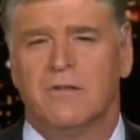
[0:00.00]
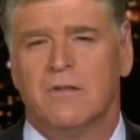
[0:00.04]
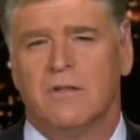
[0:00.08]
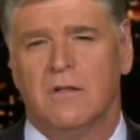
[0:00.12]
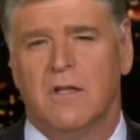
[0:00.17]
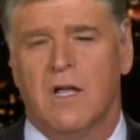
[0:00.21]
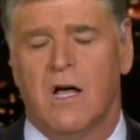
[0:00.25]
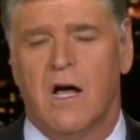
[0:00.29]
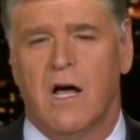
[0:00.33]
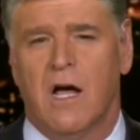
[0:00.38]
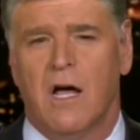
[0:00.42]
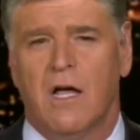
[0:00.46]

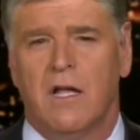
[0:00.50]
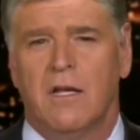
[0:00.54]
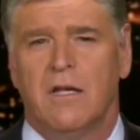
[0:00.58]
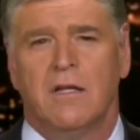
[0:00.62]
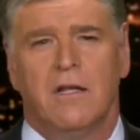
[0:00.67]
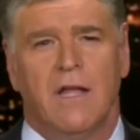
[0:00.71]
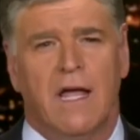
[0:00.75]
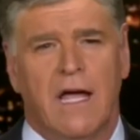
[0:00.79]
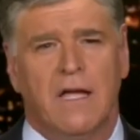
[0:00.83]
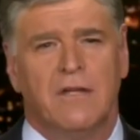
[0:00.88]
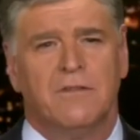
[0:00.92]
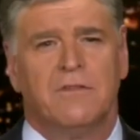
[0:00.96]
salon.
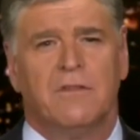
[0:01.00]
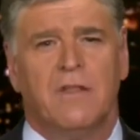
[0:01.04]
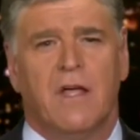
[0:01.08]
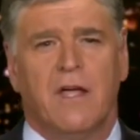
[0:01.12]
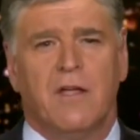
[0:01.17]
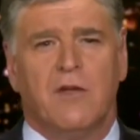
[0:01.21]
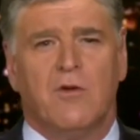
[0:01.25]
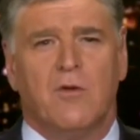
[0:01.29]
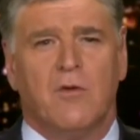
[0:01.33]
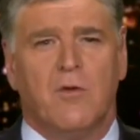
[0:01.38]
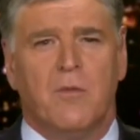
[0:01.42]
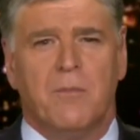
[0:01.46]
Last
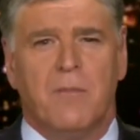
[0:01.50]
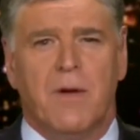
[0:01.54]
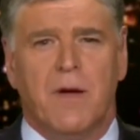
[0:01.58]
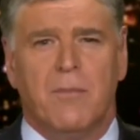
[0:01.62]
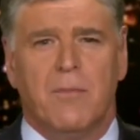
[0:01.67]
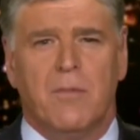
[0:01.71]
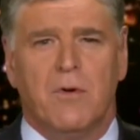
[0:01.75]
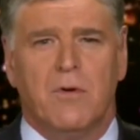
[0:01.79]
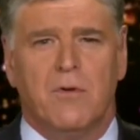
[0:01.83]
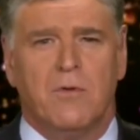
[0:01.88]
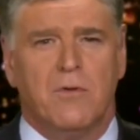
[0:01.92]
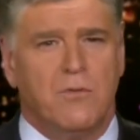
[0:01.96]
night, you
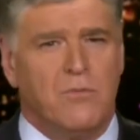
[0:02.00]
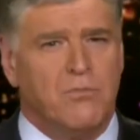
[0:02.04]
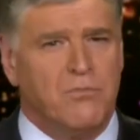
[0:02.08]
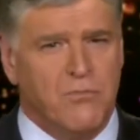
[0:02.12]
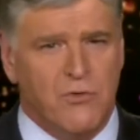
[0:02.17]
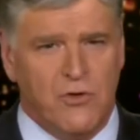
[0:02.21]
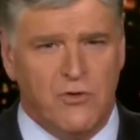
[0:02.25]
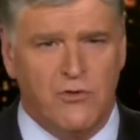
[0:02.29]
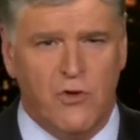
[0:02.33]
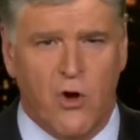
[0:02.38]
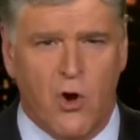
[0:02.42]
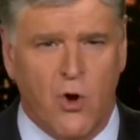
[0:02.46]
remember
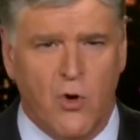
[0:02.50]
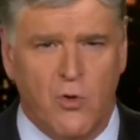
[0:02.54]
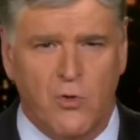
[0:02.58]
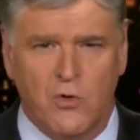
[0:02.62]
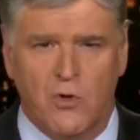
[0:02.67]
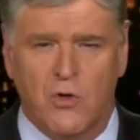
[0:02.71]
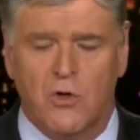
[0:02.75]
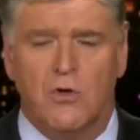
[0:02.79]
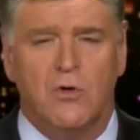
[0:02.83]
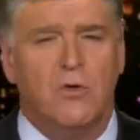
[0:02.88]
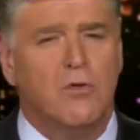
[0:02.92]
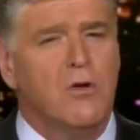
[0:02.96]
this
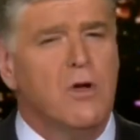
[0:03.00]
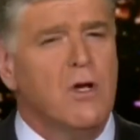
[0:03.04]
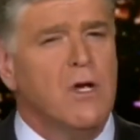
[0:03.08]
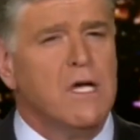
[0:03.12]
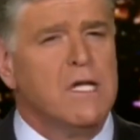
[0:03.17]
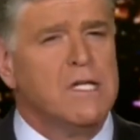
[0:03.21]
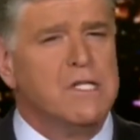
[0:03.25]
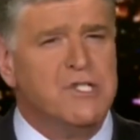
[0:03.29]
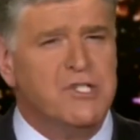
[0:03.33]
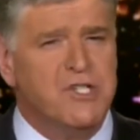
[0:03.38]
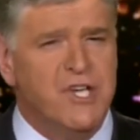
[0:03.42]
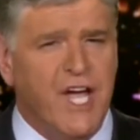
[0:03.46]
owner
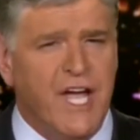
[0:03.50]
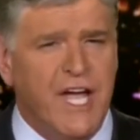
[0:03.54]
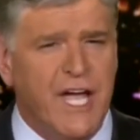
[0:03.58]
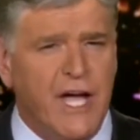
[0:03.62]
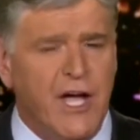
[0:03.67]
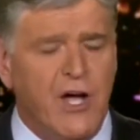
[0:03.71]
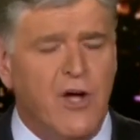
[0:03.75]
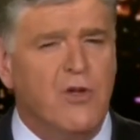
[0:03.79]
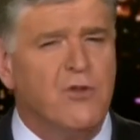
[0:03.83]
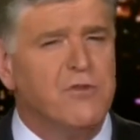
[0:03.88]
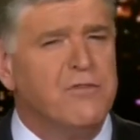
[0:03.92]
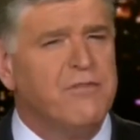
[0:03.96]

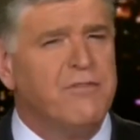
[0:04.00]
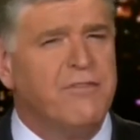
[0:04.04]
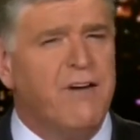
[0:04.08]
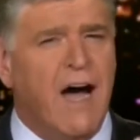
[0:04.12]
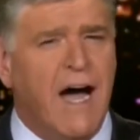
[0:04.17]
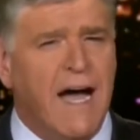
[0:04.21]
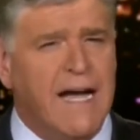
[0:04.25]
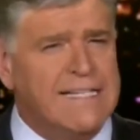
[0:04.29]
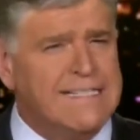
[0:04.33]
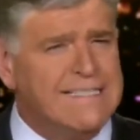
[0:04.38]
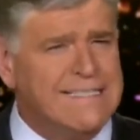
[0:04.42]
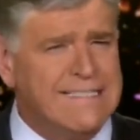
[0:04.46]
jailed,
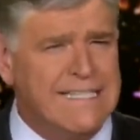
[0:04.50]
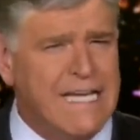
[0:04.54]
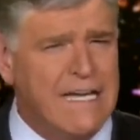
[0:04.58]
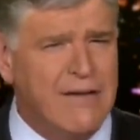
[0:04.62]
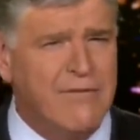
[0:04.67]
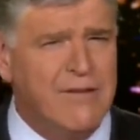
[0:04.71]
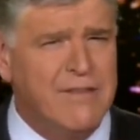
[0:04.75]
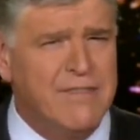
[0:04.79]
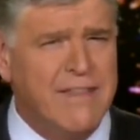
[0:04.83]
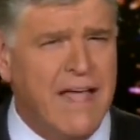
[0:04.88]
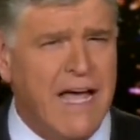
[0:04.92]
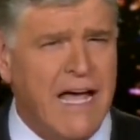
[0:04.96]
fined
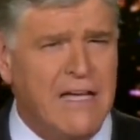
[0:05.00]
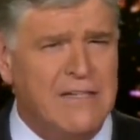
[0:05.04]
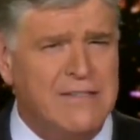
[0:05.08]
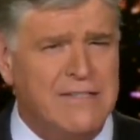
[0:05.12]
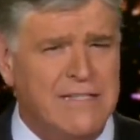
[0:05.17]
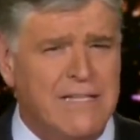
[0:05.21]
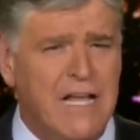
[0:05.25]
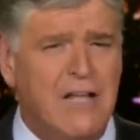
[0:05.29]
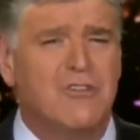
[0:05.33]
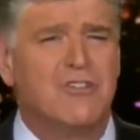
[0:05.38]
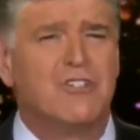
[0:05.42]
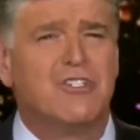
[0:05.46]

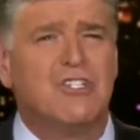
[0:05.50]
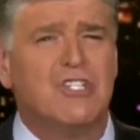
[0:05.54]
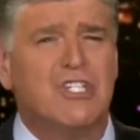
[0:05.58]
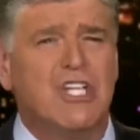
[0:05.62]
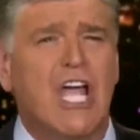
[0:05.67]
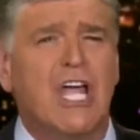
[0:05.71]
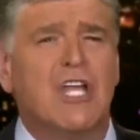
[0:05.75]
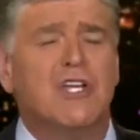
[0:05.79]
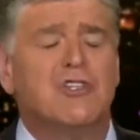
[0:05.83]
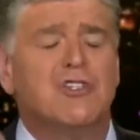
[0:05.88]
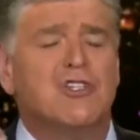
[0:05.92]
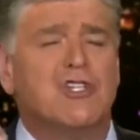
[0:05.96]
$7,000,
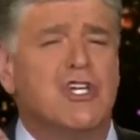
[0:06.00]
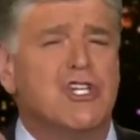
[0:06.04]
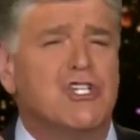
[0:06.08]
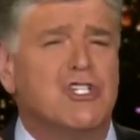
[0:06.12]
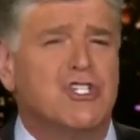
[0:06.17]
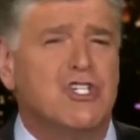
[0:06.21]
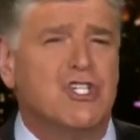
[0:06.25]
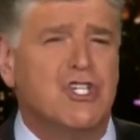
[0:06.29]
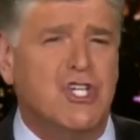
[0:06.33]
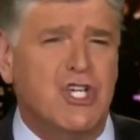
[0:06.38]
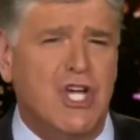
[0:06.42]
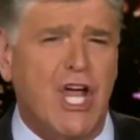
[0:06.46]
sent to
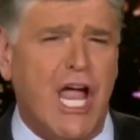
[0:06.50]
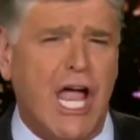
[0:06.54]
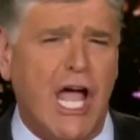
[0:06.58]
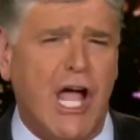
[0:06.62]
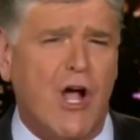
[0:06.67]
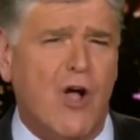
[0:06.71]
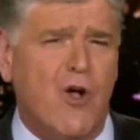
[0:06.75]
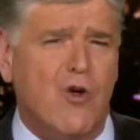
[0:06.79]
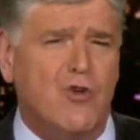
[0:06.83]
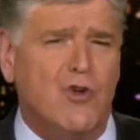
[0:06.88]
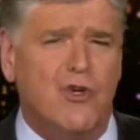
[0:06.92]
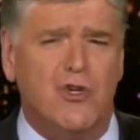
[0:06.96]

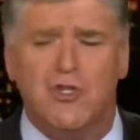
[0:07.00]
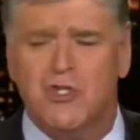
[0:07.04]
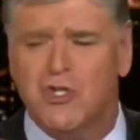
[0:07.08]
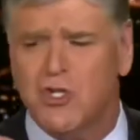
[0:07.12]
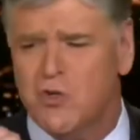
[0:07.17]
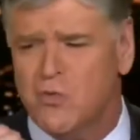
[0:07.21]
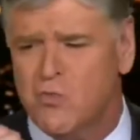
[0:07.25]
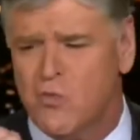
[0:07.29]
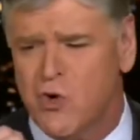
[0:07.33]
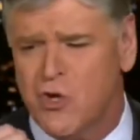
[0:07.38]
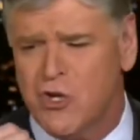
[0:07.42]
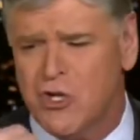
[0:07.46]
jail because
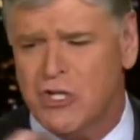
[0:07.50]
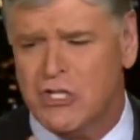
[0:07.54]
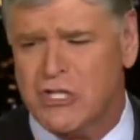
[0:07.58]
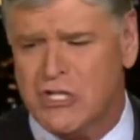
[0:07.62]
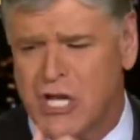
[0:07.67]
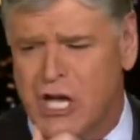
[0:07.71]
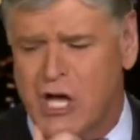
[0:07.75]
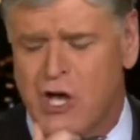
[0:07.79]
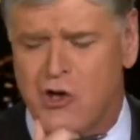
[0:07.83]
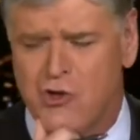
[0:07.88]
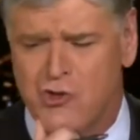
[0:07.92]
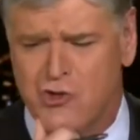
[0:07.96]
she wouldn't
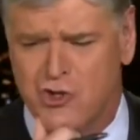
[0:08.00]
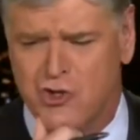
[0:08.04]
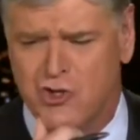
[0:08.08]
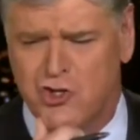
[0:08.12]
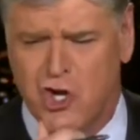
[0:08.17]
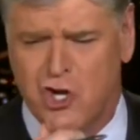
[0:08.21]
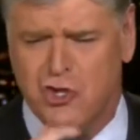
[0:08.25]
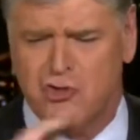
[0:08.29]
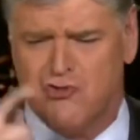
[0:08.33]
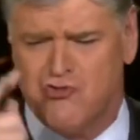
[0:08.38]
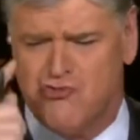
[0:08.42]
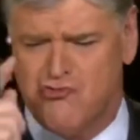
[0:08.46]
tell the
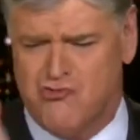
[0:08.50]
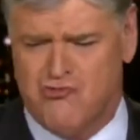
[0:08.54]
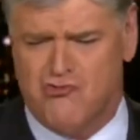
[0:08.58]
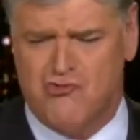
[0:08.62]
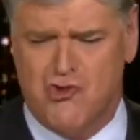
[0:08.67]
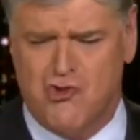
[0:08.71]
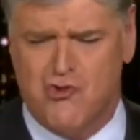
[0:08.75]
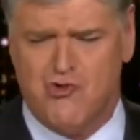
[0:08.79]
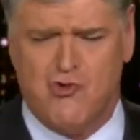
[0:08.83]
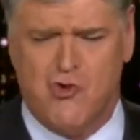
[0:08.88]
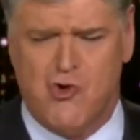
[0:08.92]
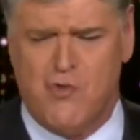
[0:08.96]
judge, you
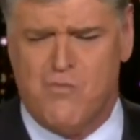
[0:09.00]
need to